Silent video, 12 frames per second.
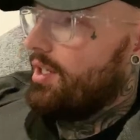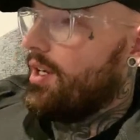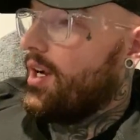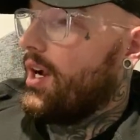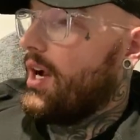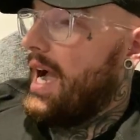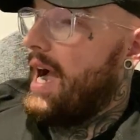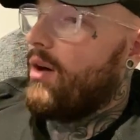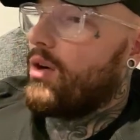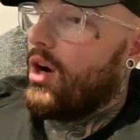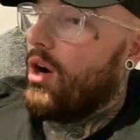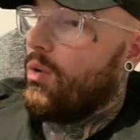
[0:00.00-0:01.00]

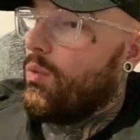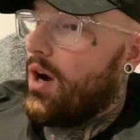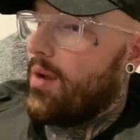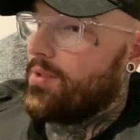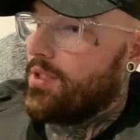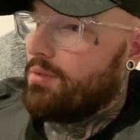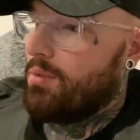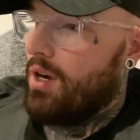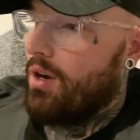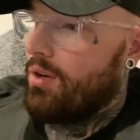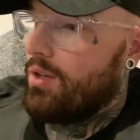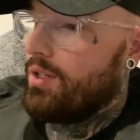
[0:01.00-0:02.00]
alcohol wipes as
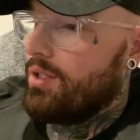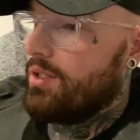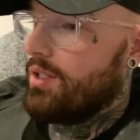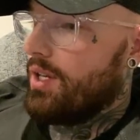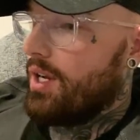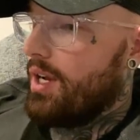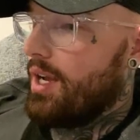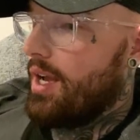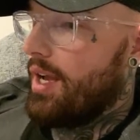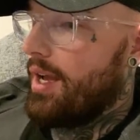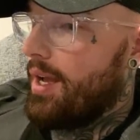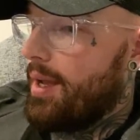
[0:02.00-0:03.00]
well.
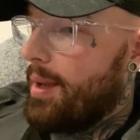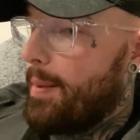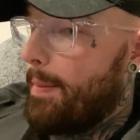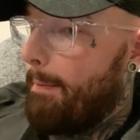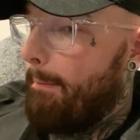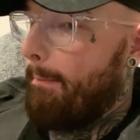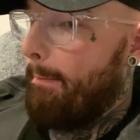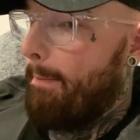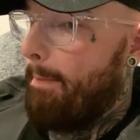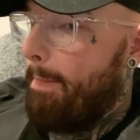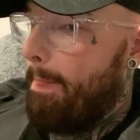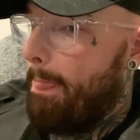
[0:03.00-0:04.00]
But
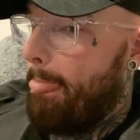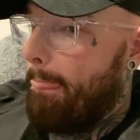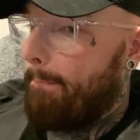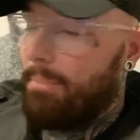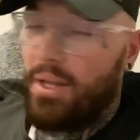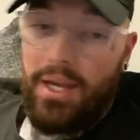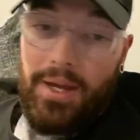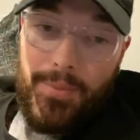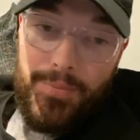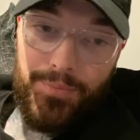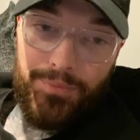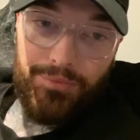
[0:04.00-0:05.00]
yeah,
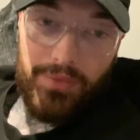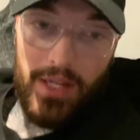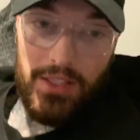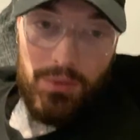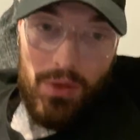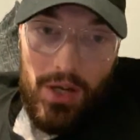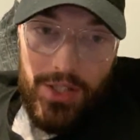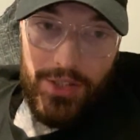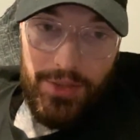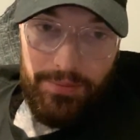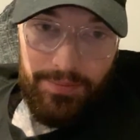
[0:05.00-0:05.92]
that's what I do.